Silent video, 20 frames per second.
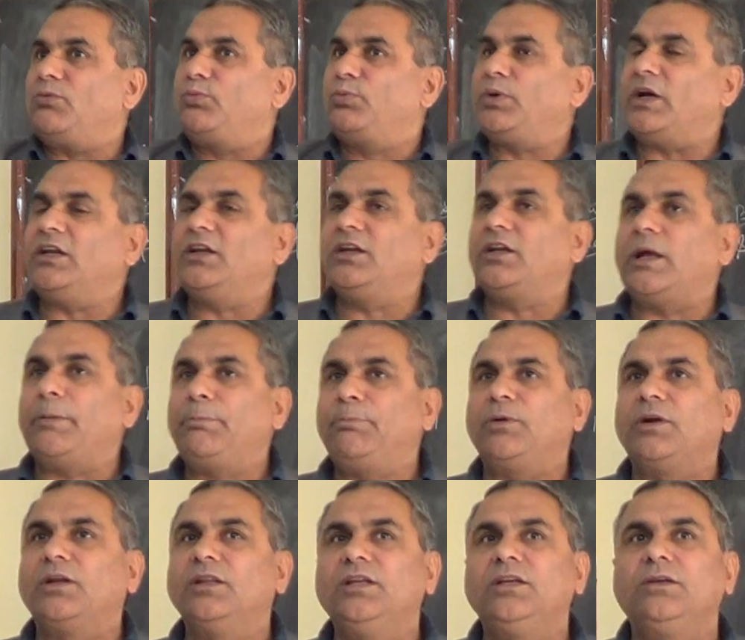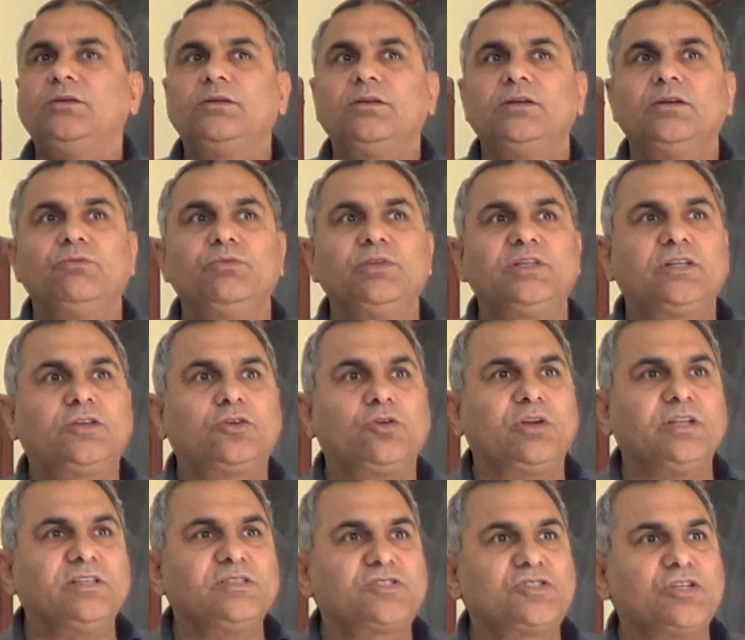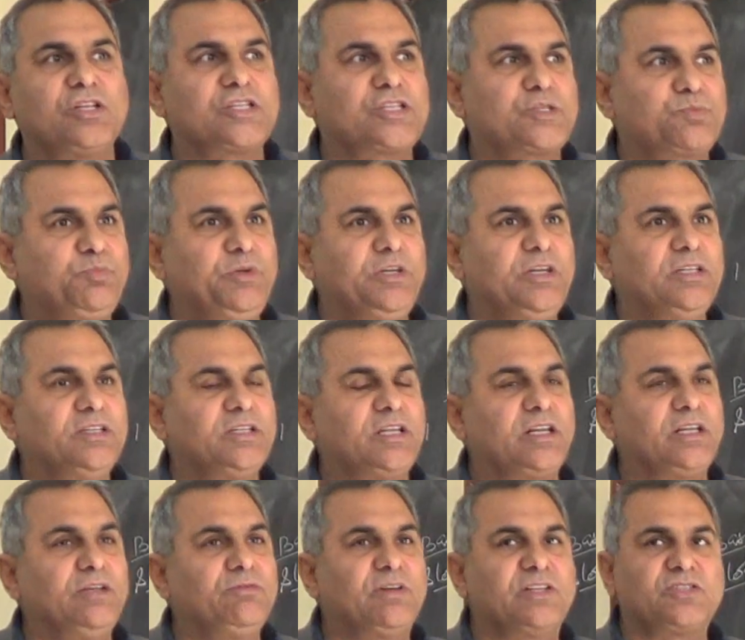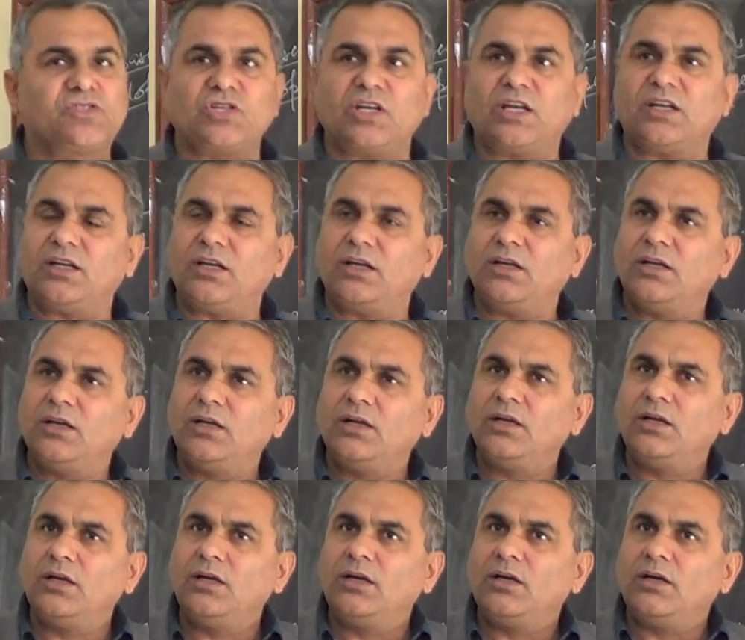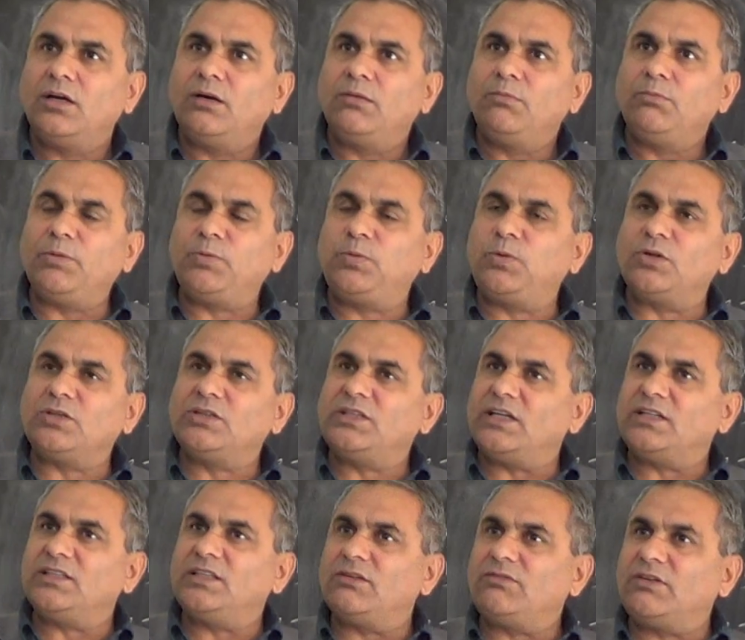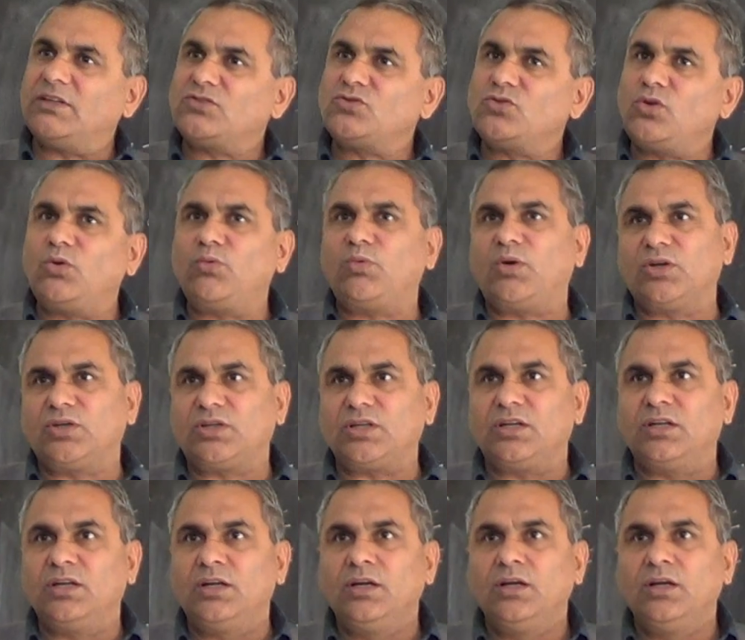very rapidly with a torrential speed in the river channel. Before that there was no water